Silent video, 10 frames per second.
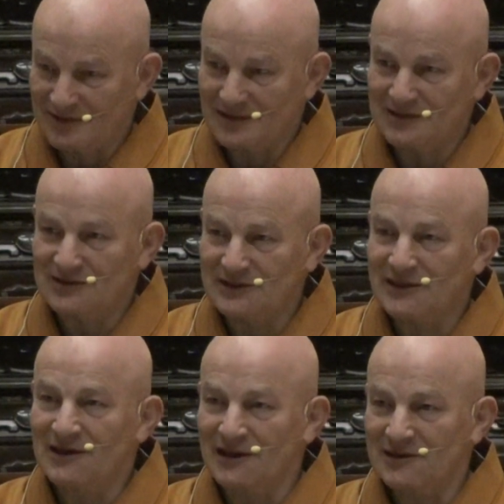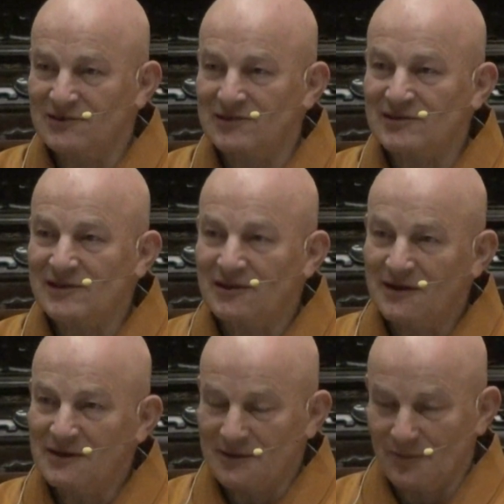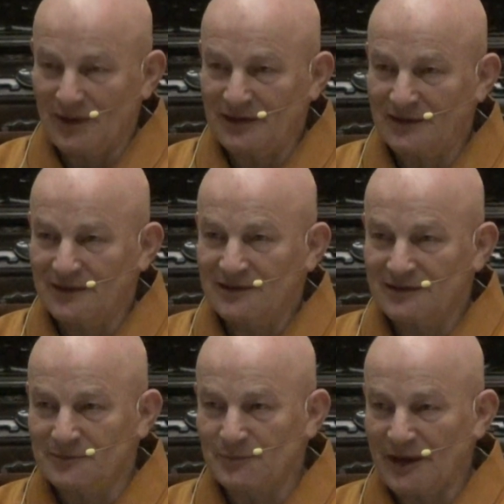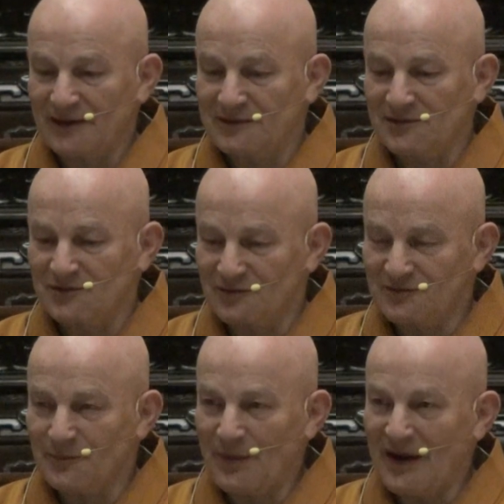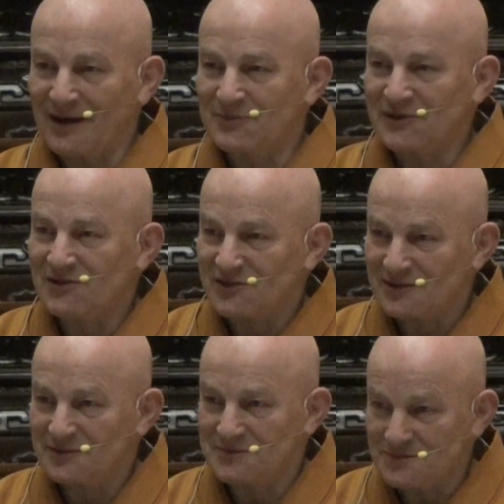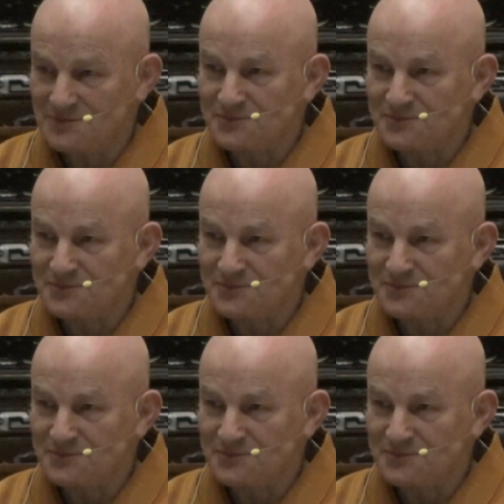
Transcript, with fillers: And he realizes it by the practice of the paramis, hmm?